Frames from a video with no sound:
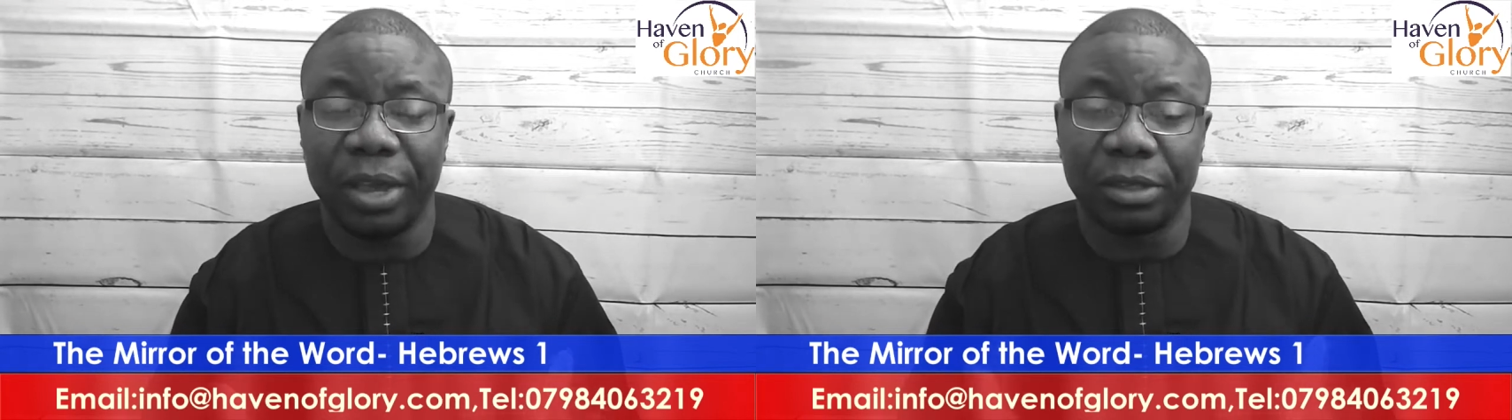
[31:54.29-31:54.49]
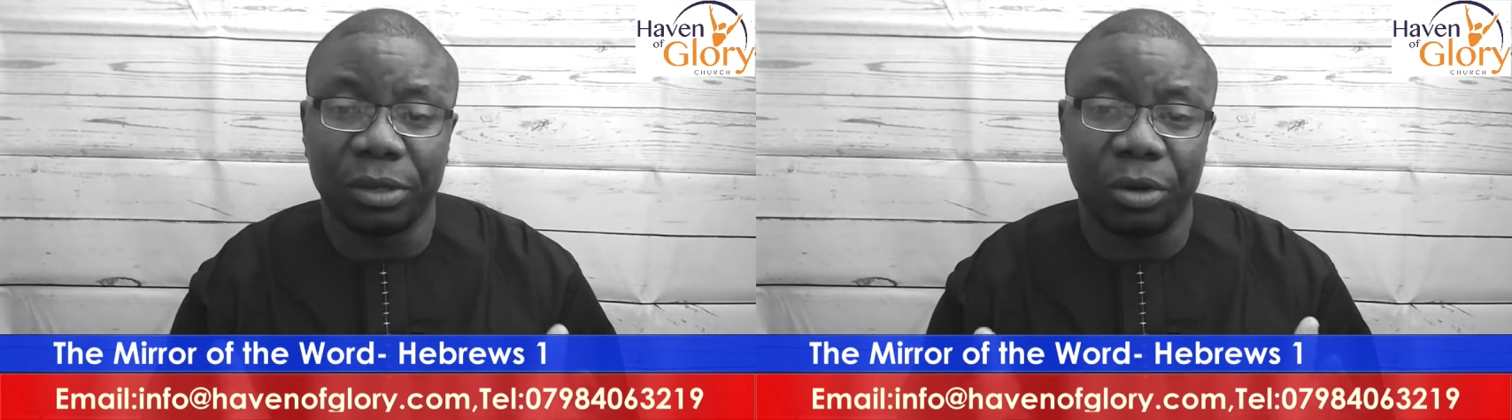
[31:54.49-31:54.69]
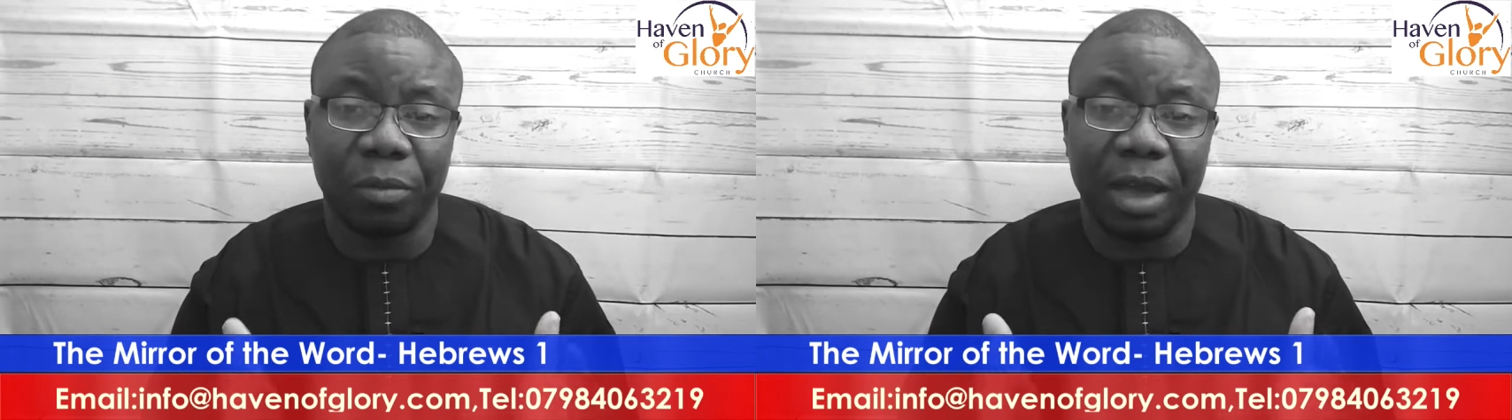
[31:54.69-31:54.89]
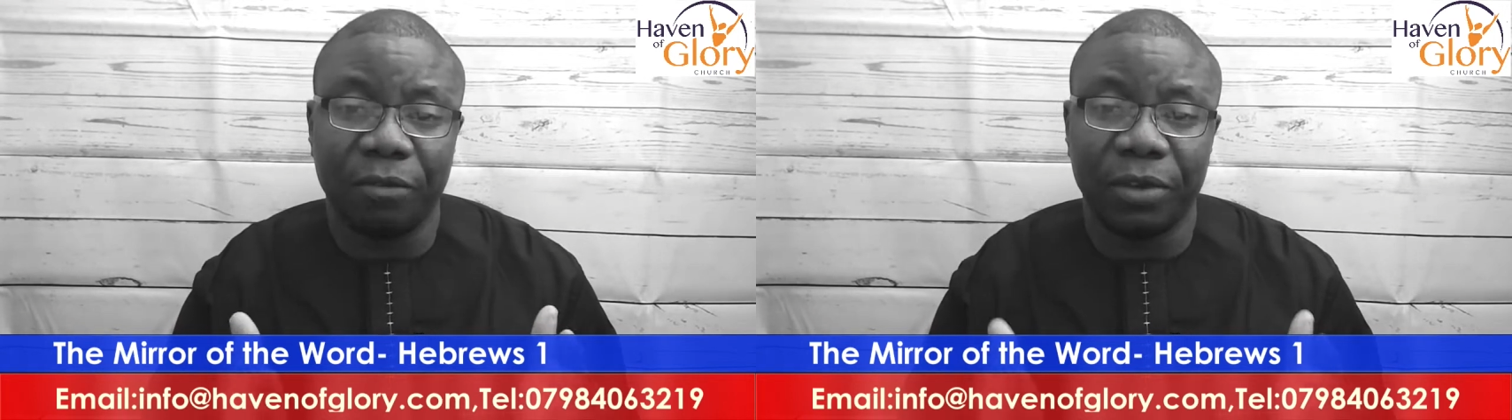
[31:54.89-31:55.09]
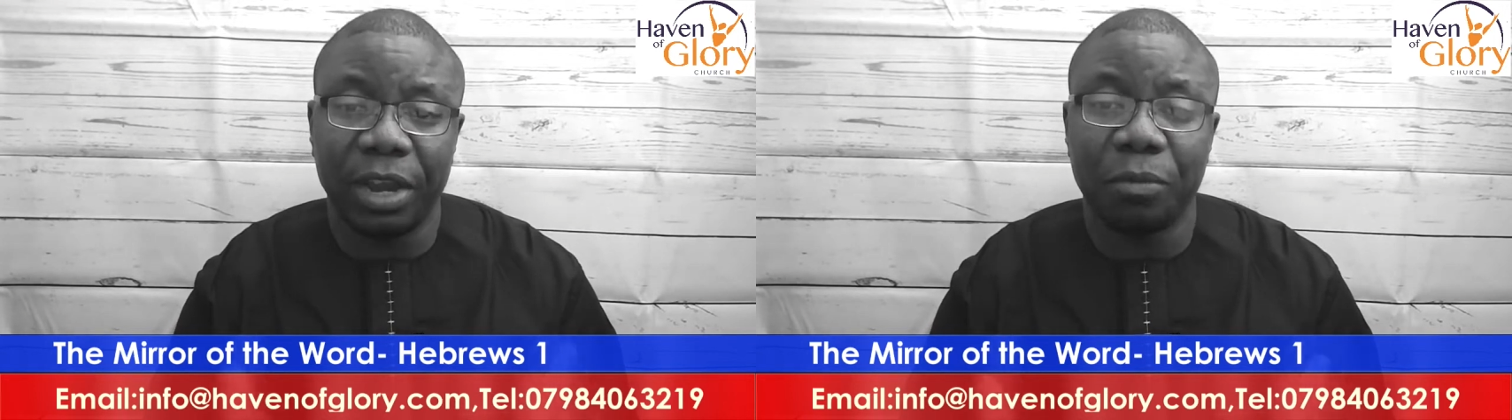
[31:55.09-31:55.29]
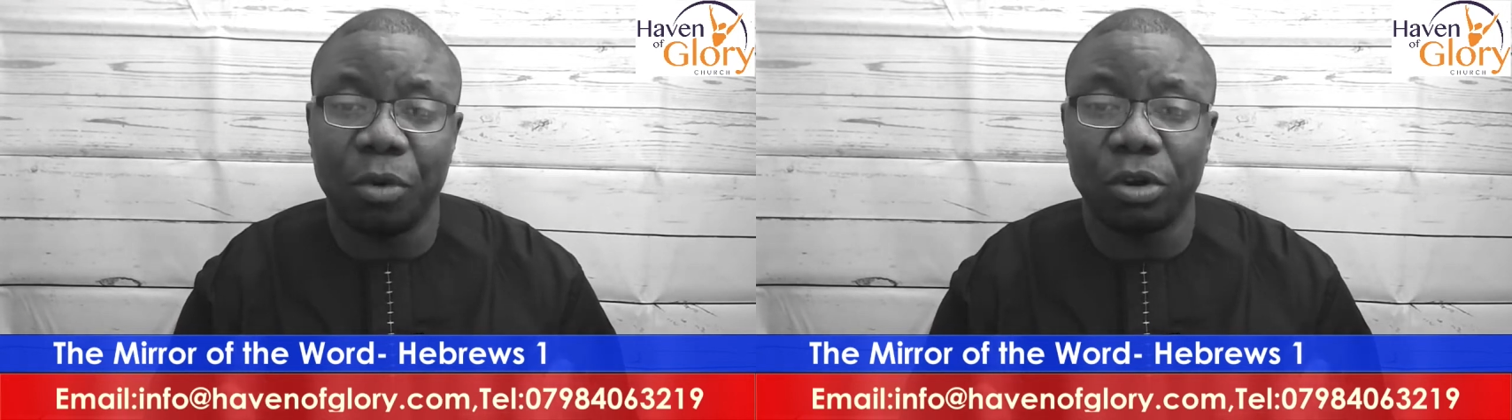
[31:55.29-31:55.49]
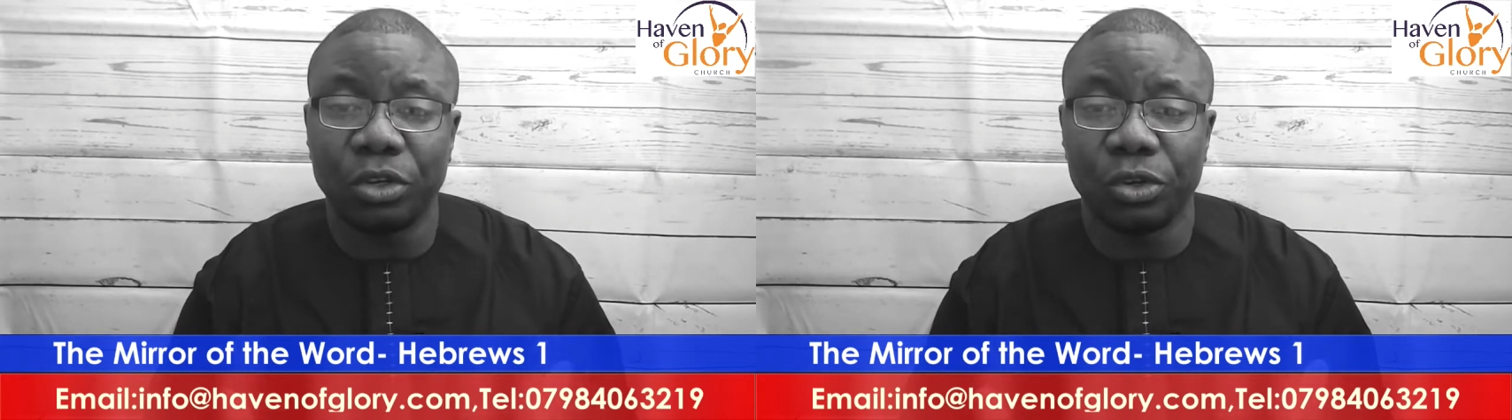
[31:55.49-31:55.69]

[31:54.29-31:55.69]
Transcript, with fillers: It's going to be available on